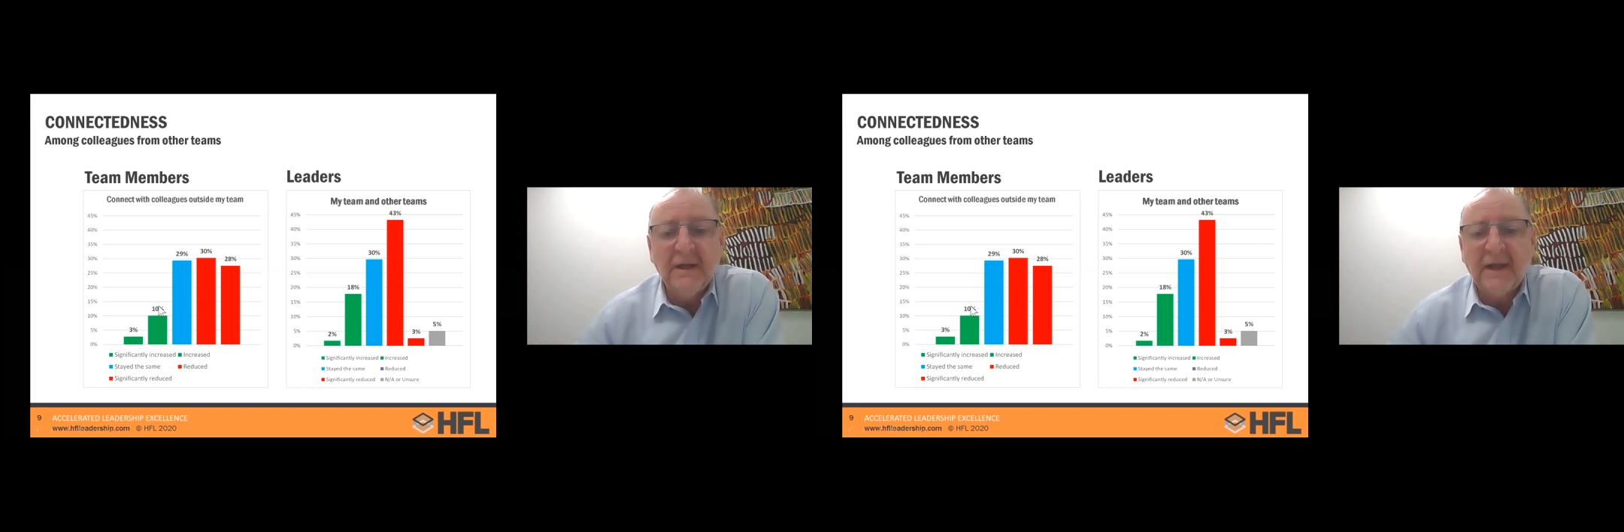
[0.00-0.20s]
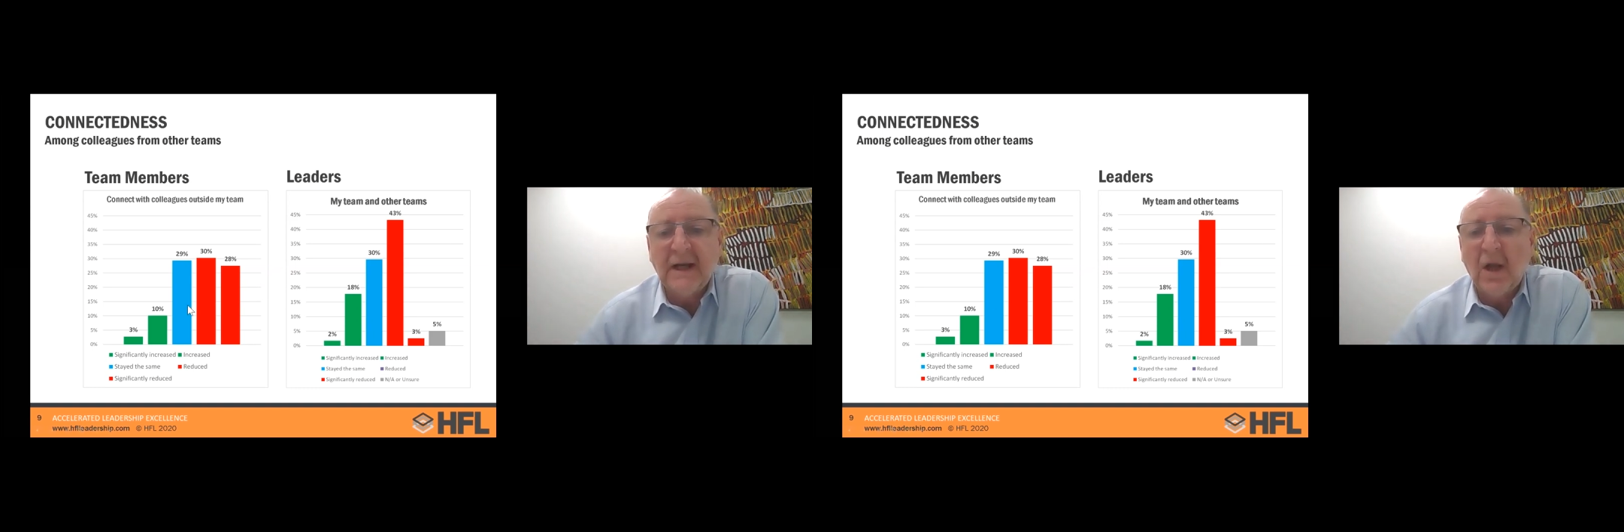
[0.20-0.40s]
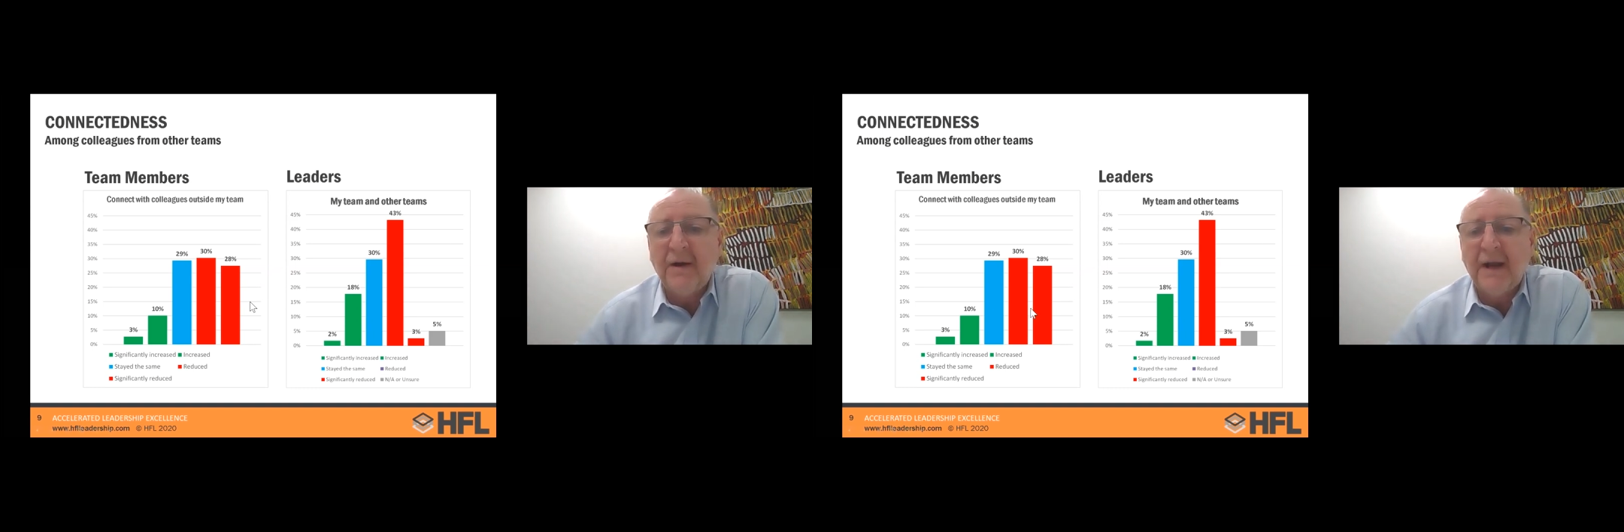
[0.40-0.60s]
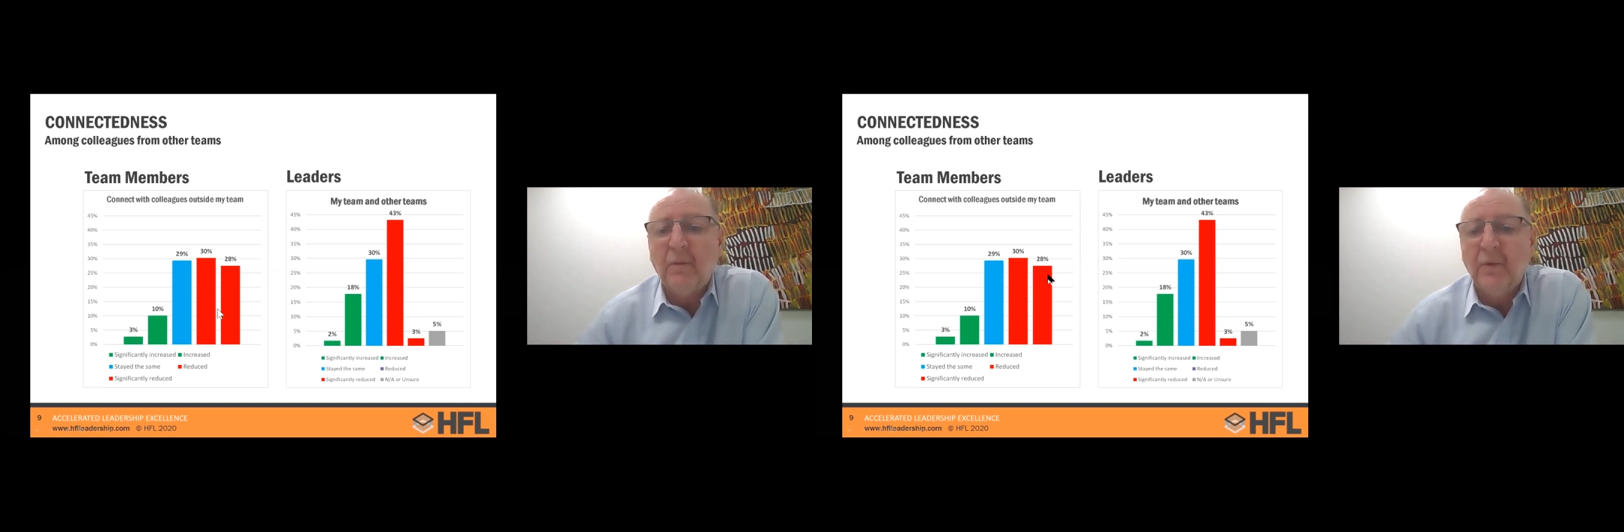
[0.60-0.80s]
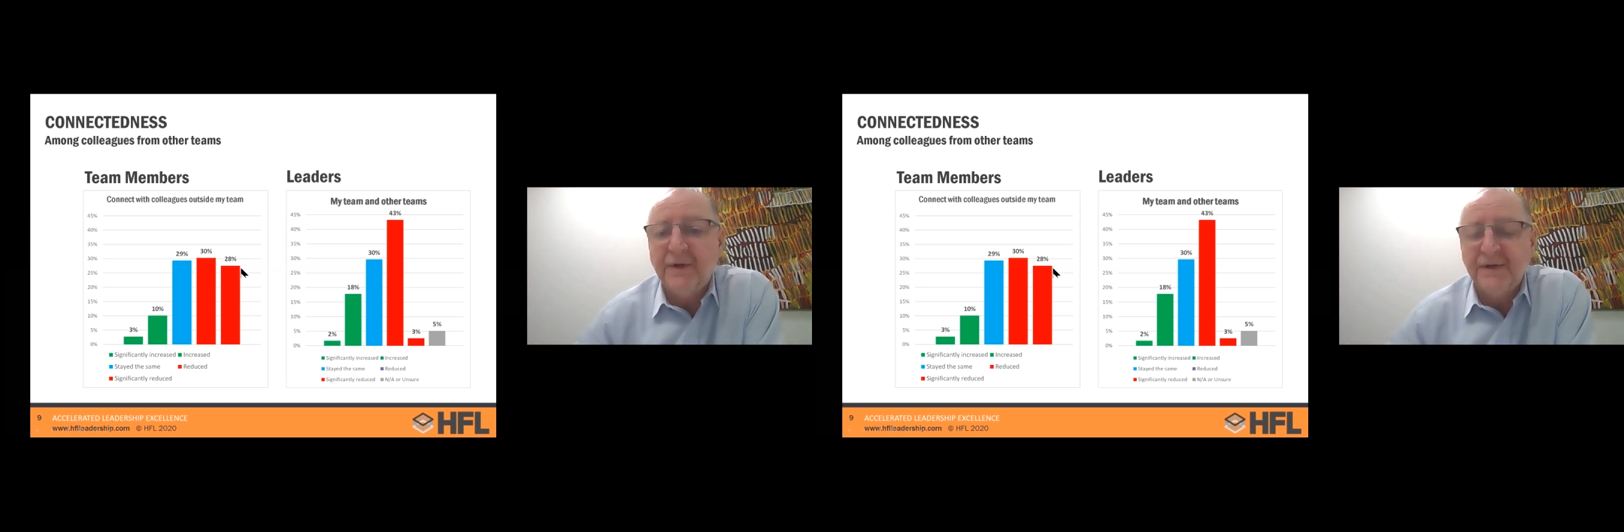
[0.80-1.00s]
they line
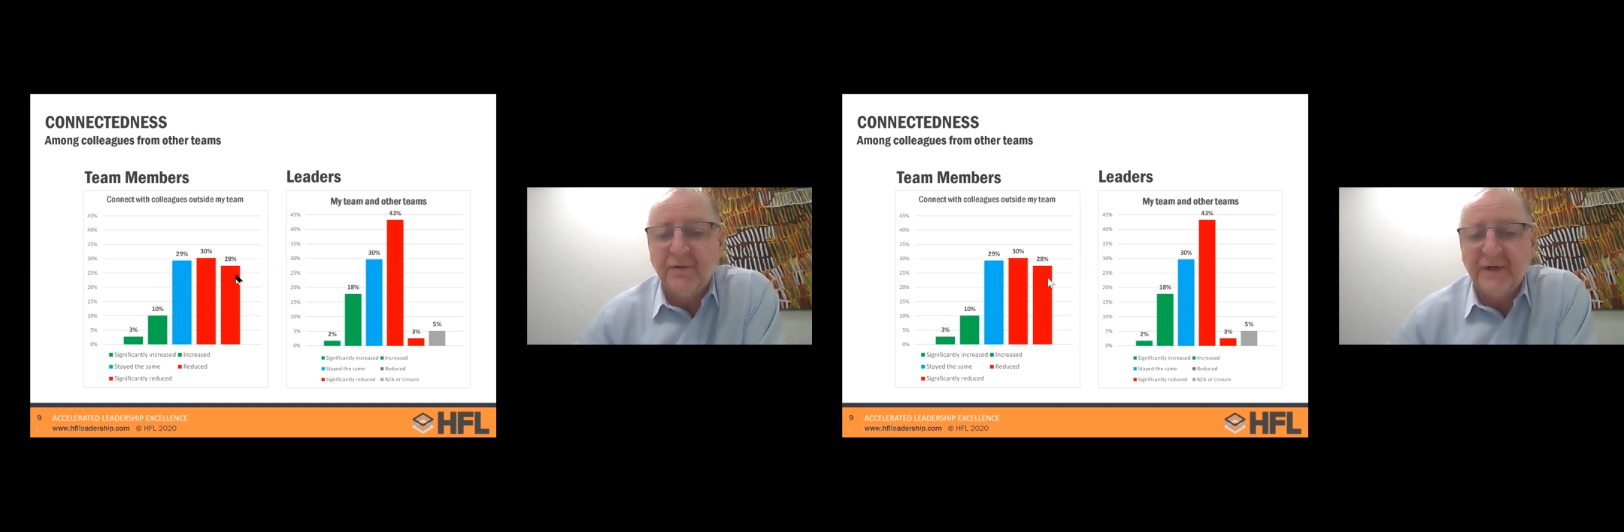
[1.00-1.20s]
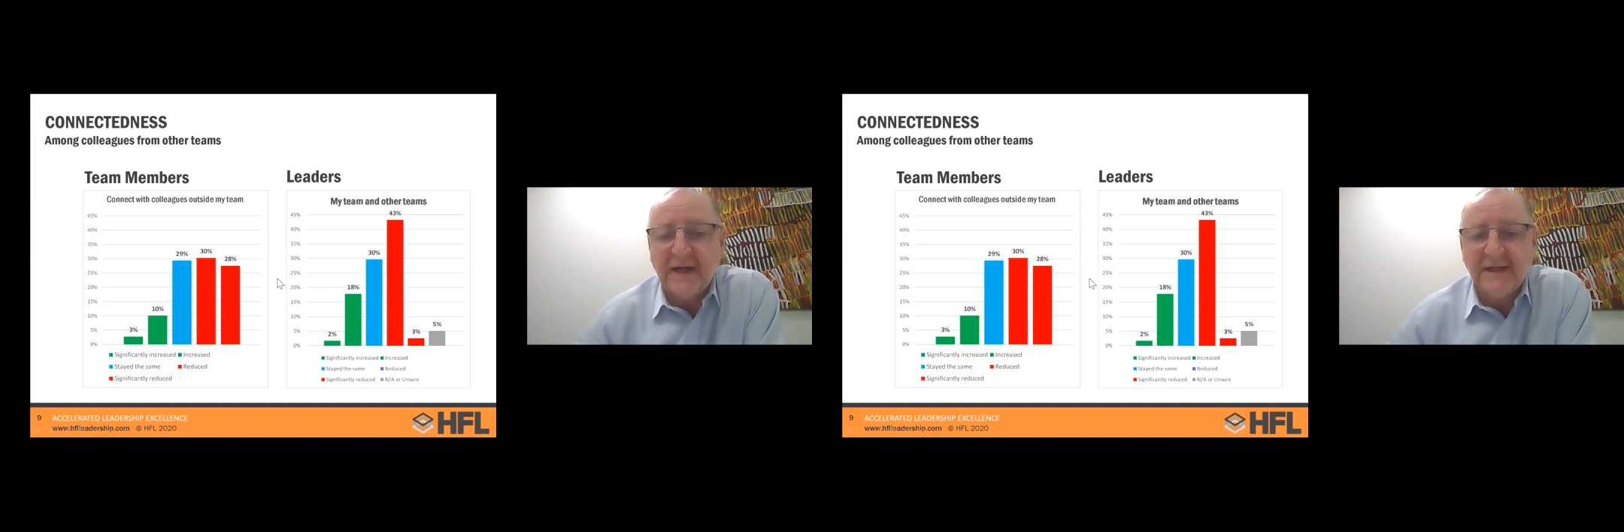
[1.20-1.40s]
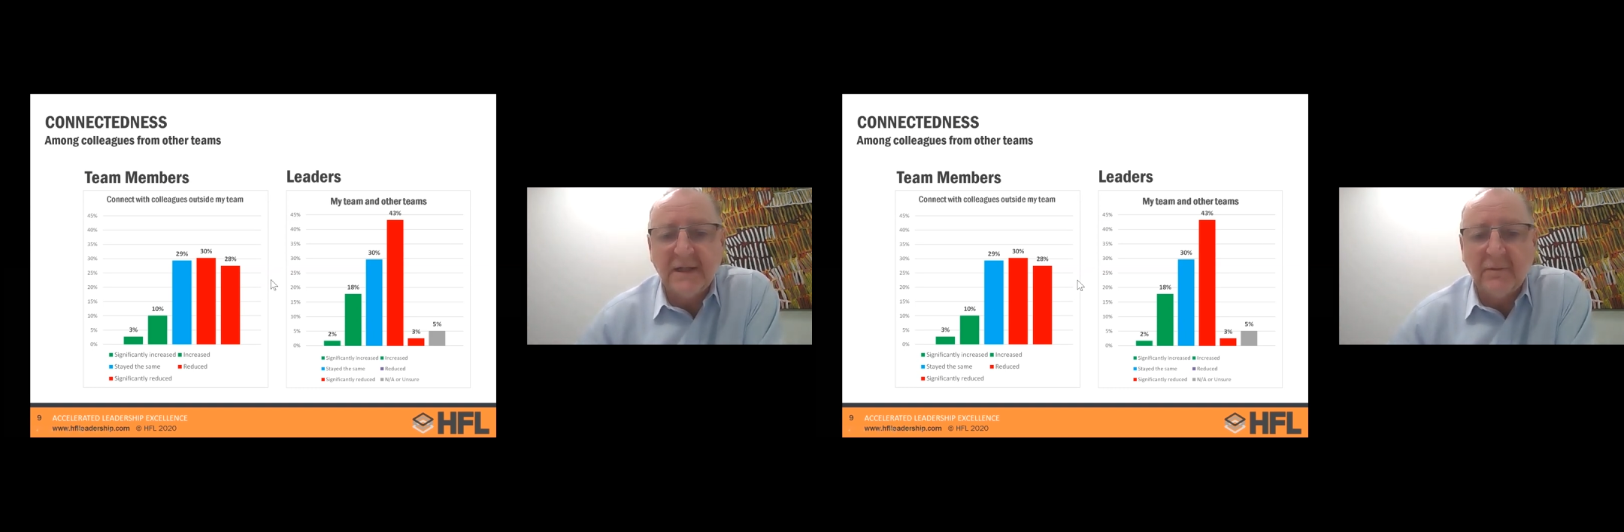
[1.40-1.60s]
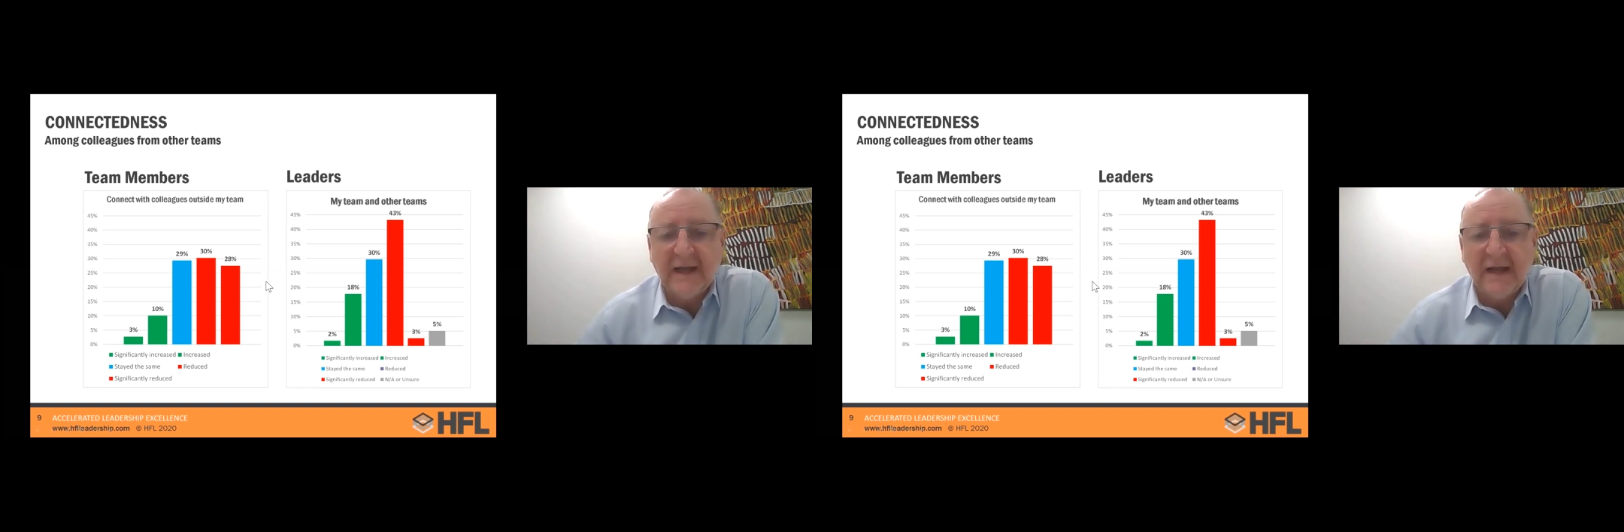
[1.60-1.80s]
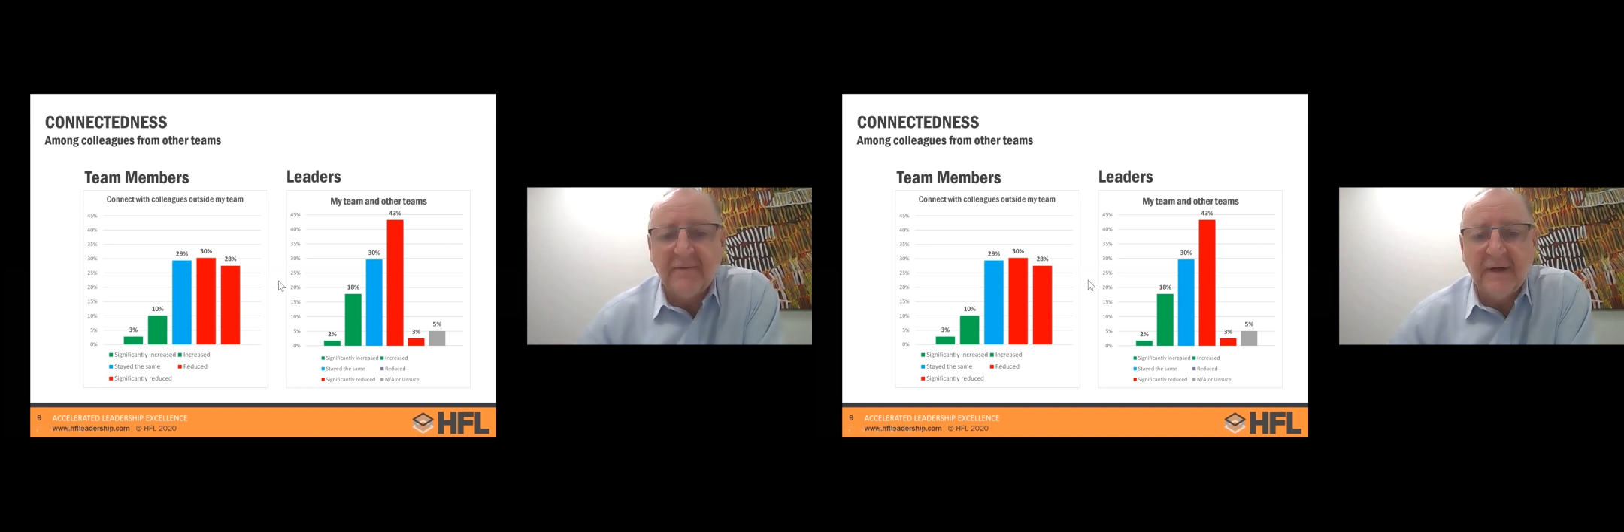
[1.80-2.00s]
up with the sort of data that we
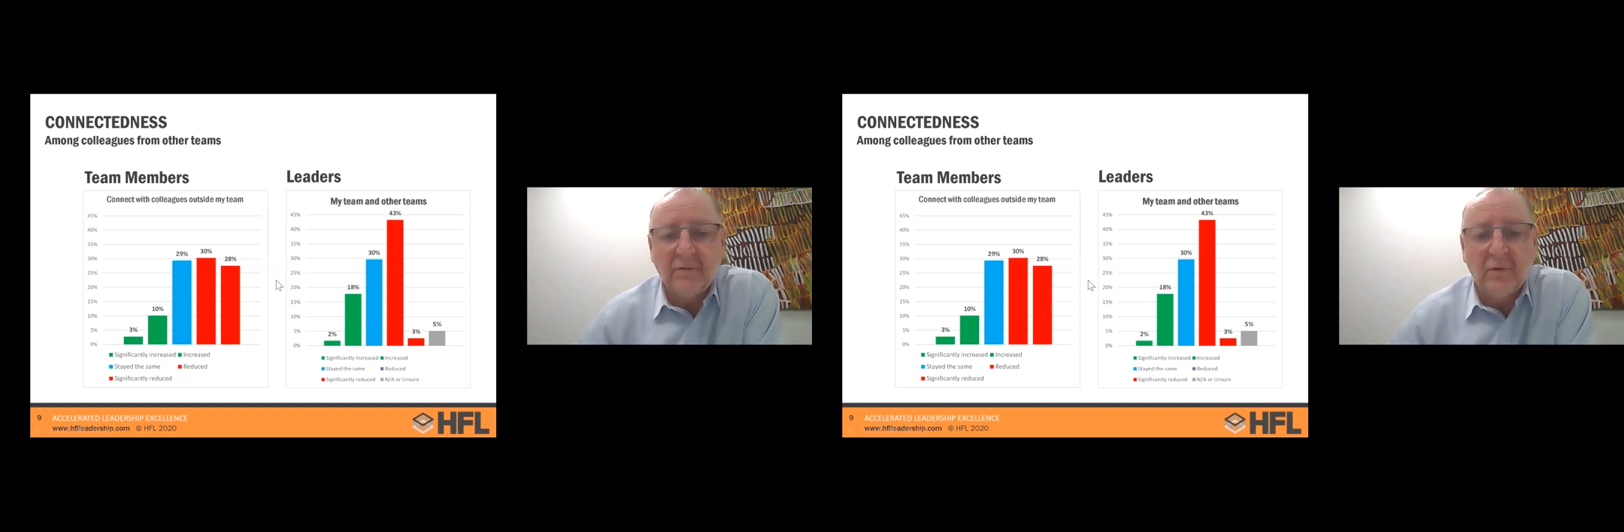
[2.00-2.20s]
have here,